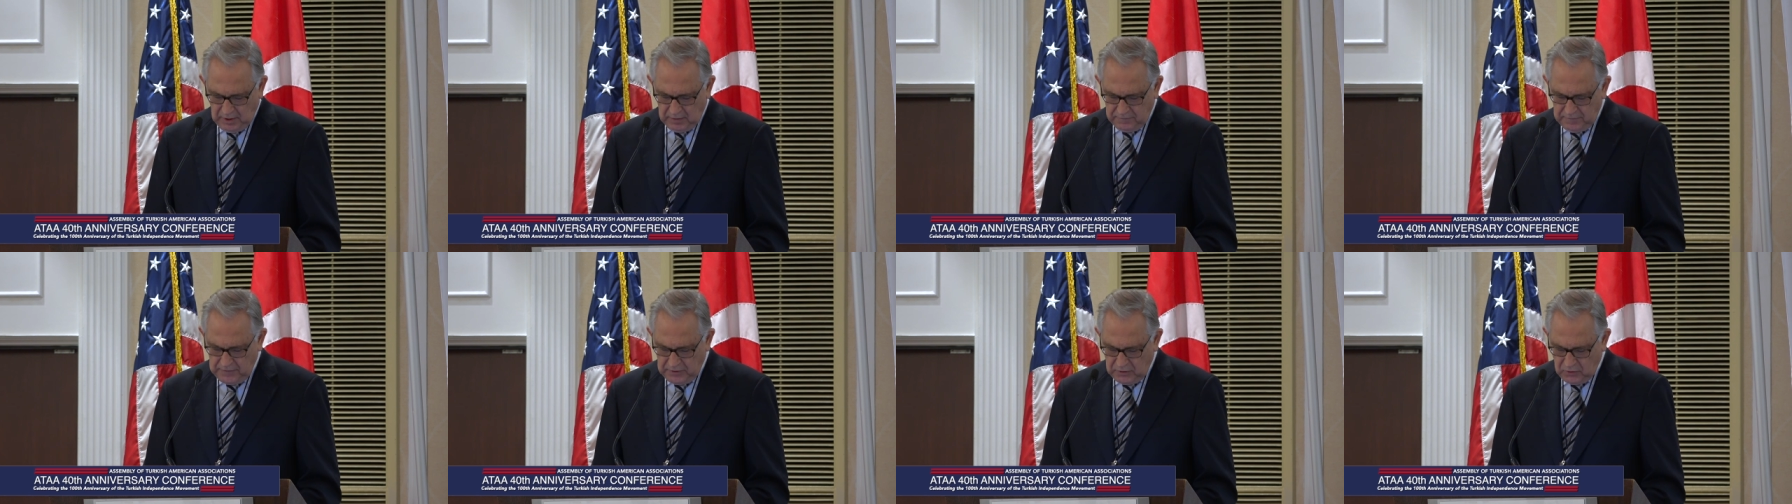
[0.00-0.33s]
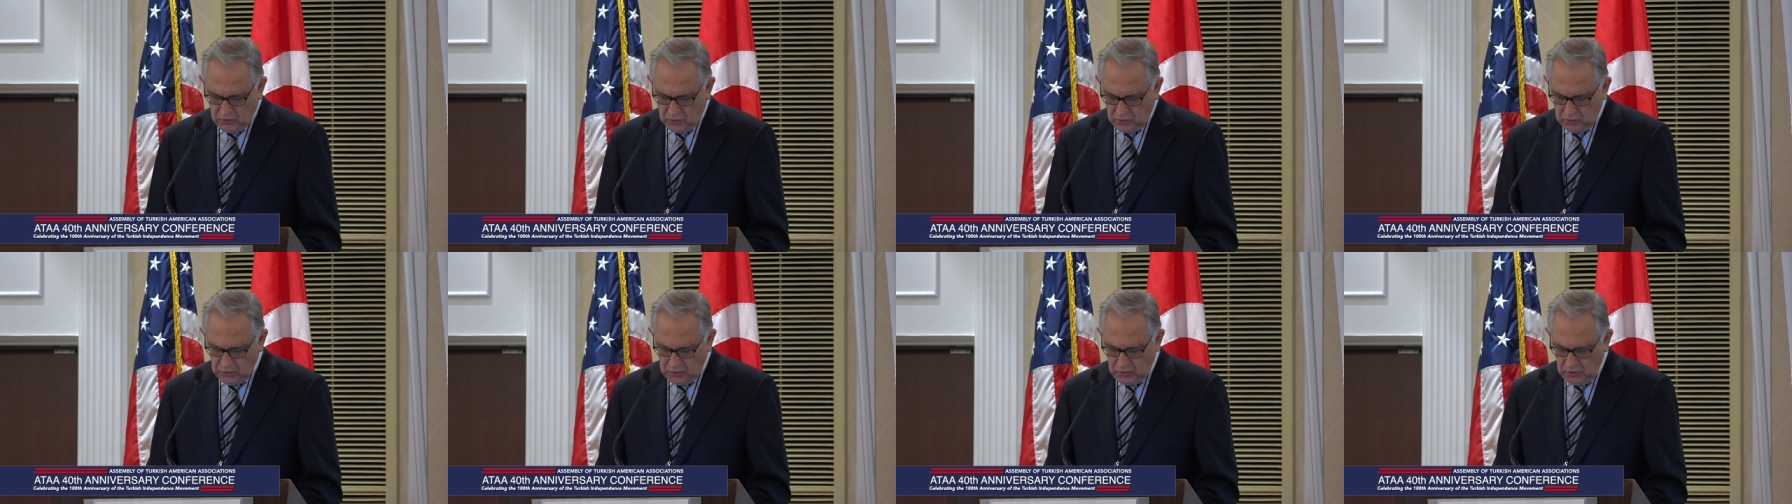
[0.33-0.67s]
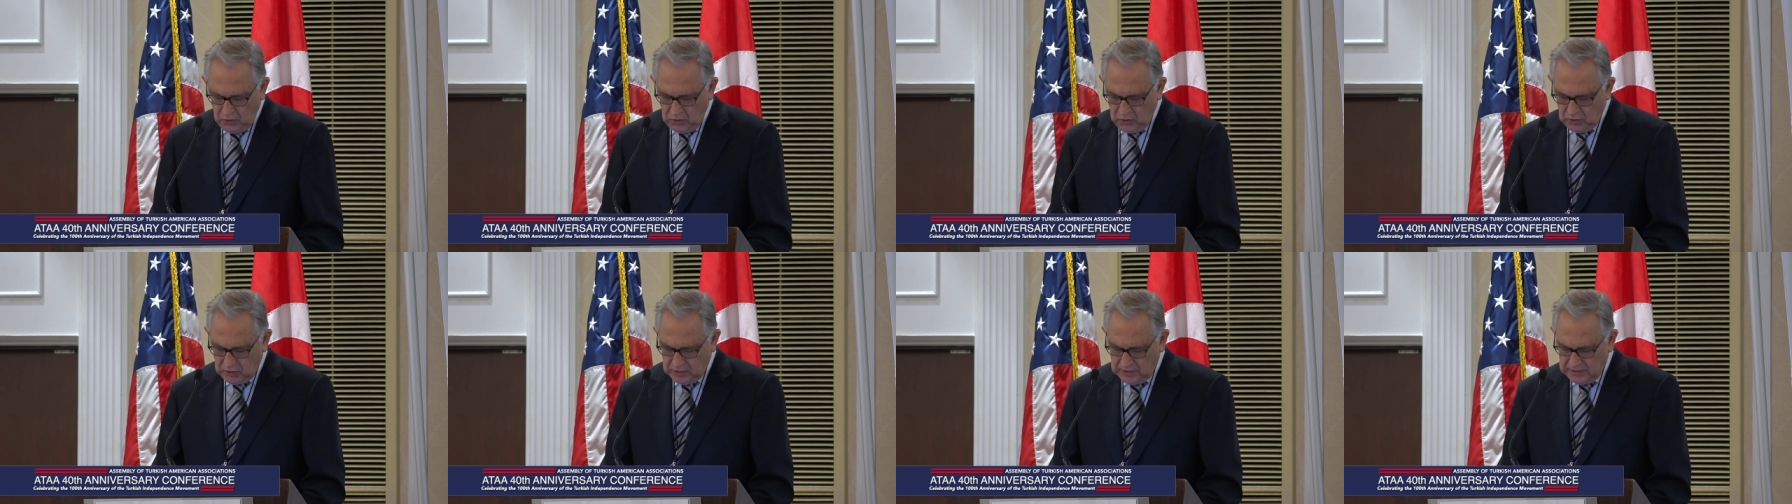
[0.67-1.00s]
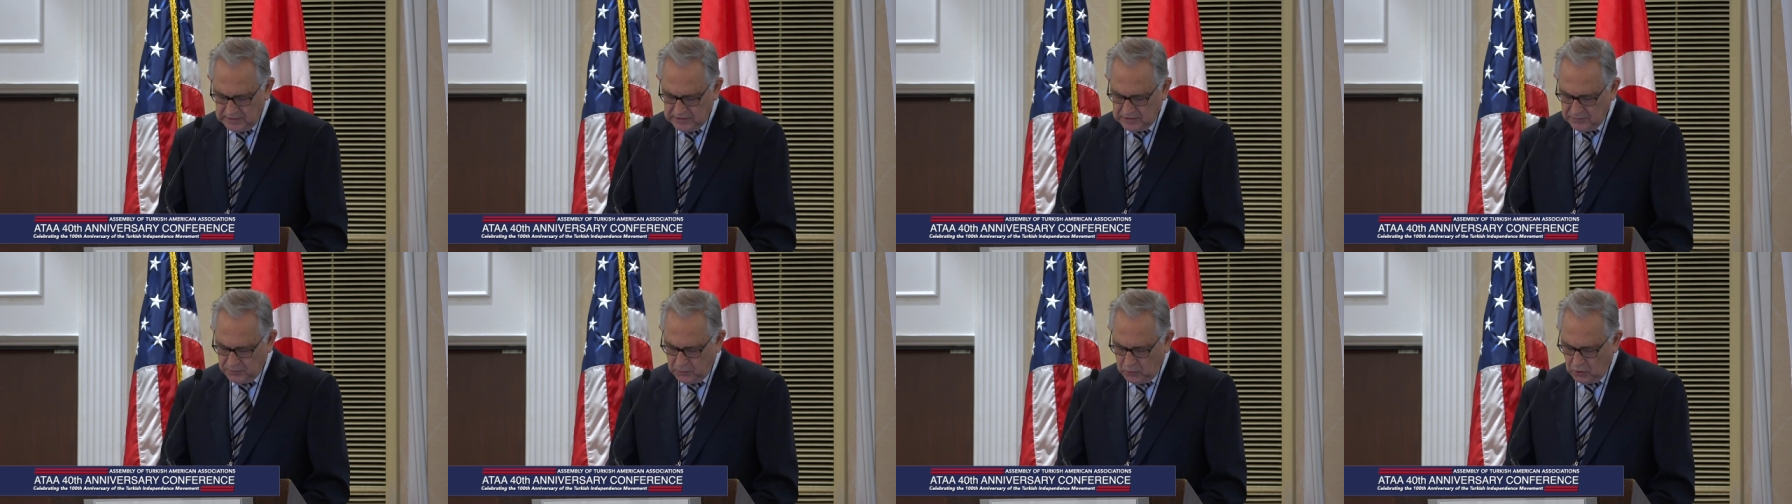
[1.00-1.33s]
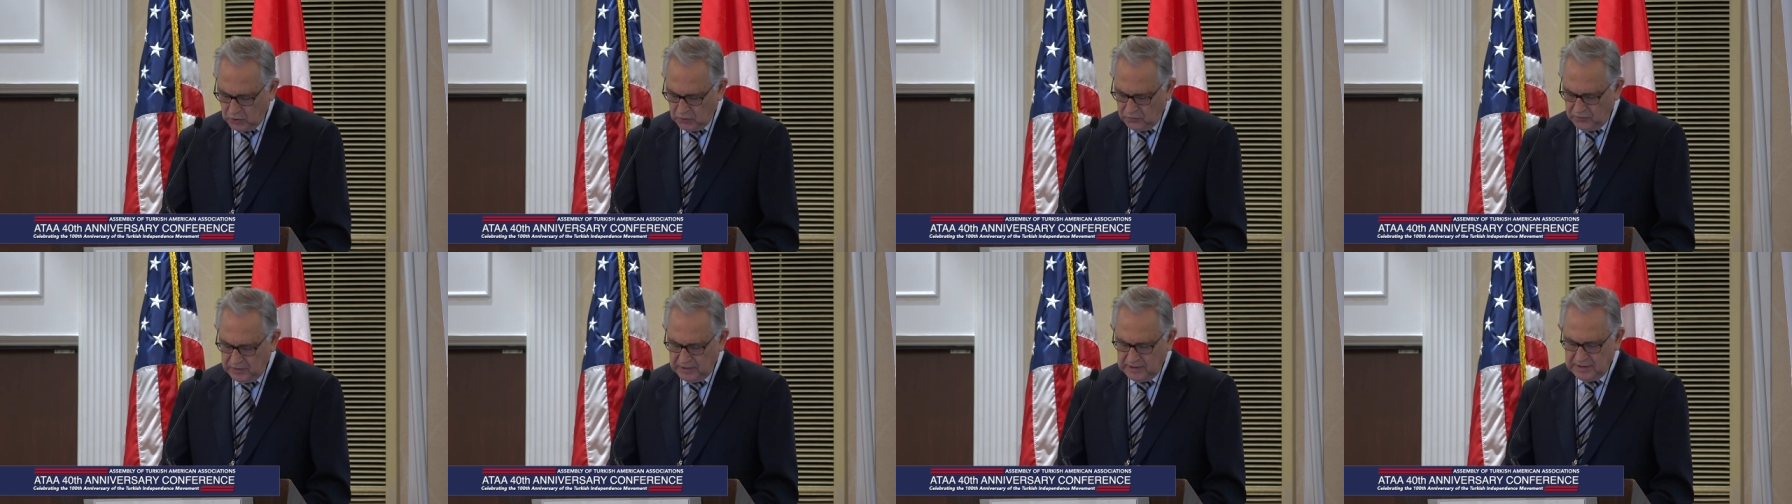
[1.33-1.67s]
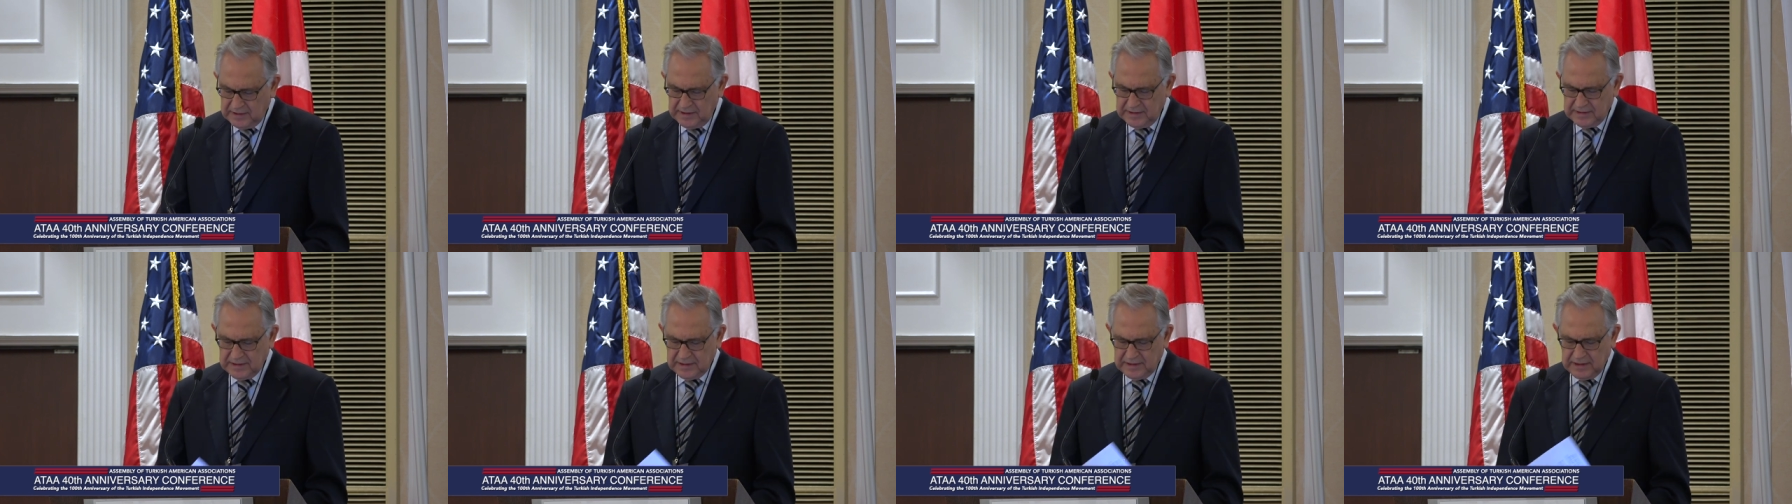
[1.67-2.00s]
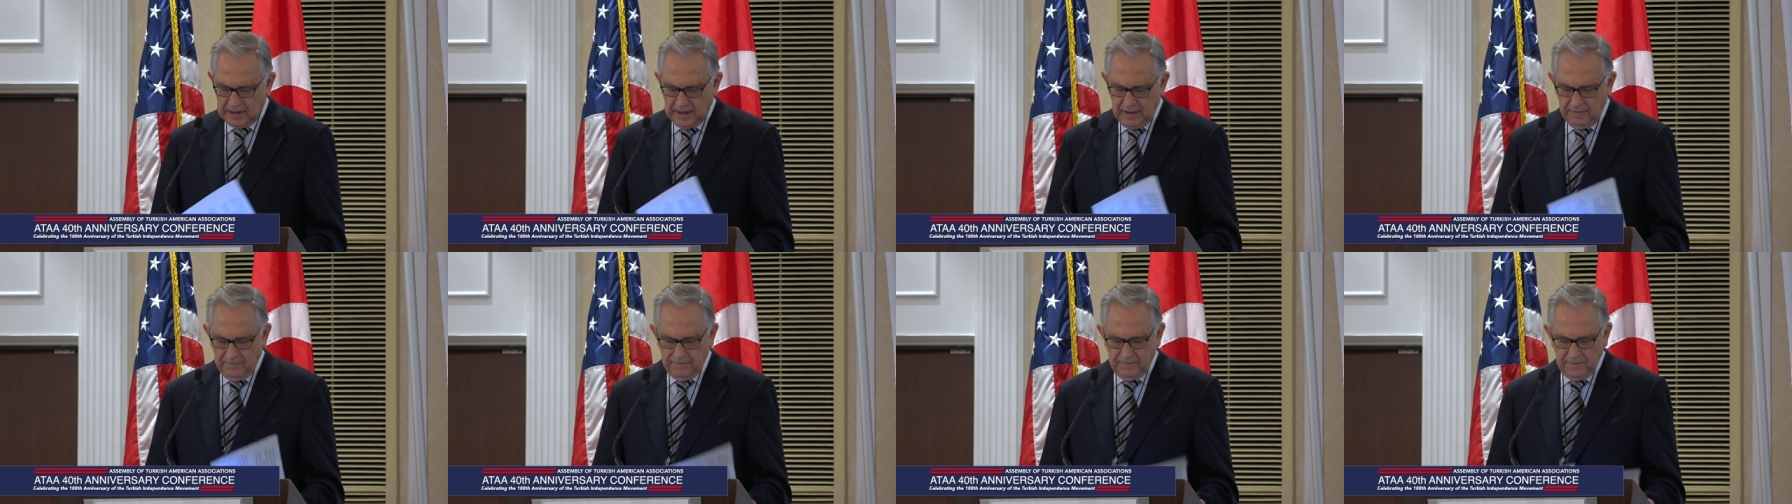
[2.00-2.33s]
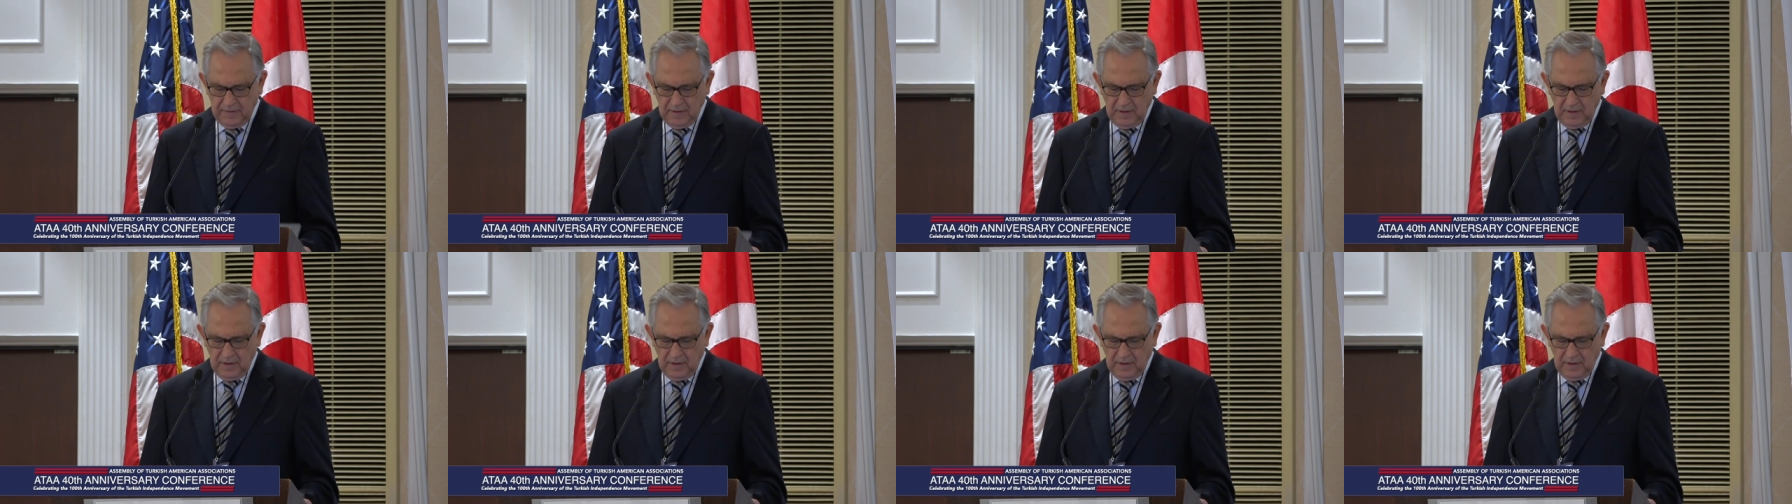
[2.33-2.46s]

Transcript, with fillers: We continued this support with TCF